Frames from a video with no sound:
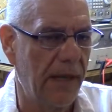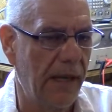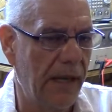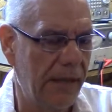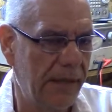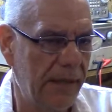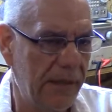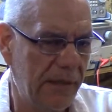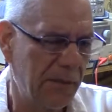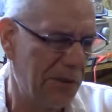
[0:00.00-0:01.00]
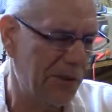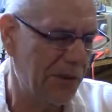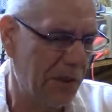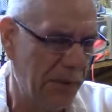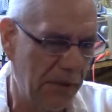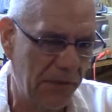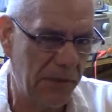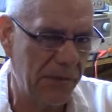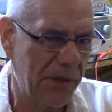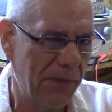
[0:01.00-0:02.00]
I think this motor is coming
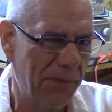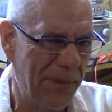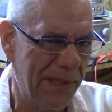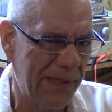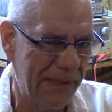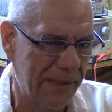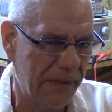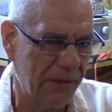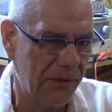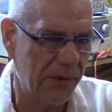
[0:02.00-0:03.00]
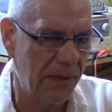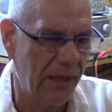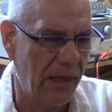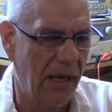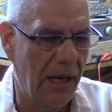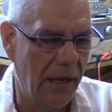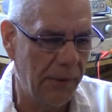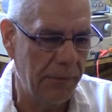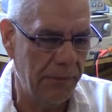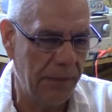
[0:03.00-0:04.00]
from someplace else.
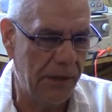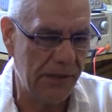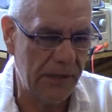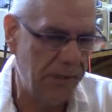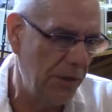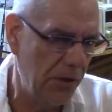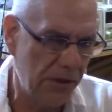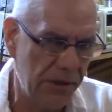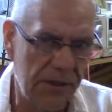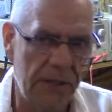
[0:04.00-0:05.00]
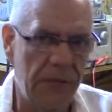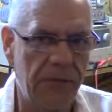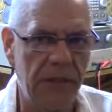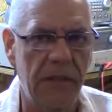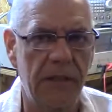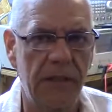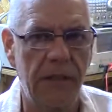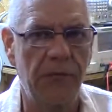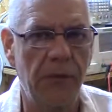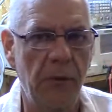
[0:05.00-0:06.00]
Because it's been used in
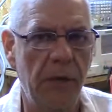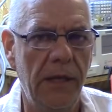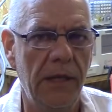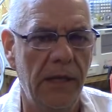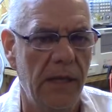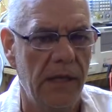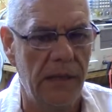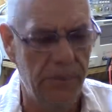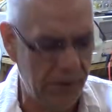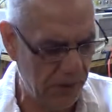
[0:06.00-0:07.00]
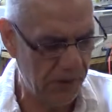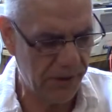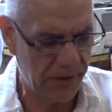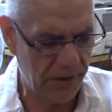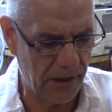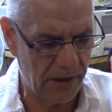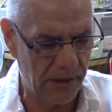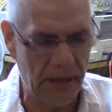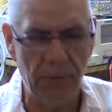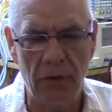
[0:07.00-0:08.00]
different way. They've been using it on
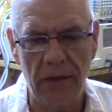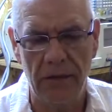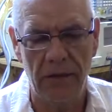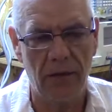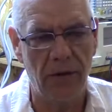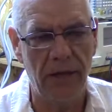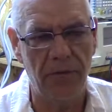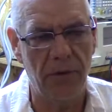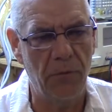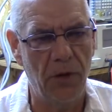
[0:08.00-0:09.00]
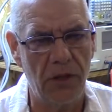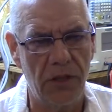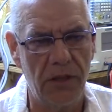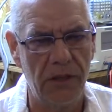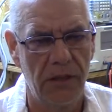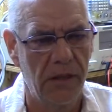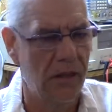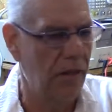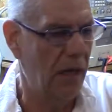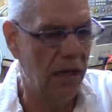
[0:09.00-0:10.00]
hammerhead crane from Russia.
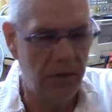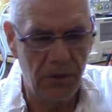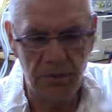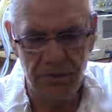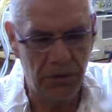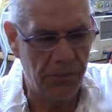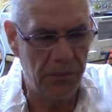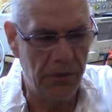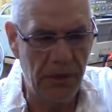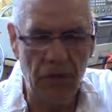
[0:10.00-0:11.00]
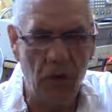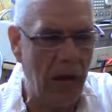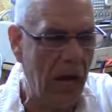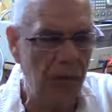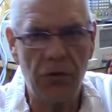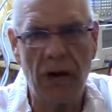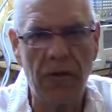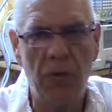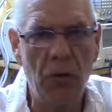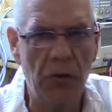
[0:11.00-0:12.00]
They don't have a
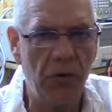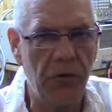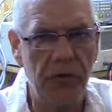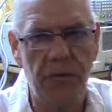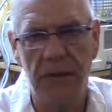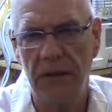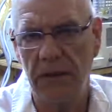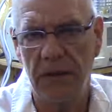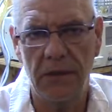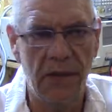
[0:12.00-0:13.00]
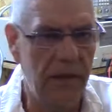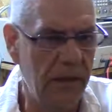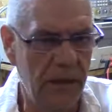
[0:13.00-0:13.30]
drive motor for spinning the thing.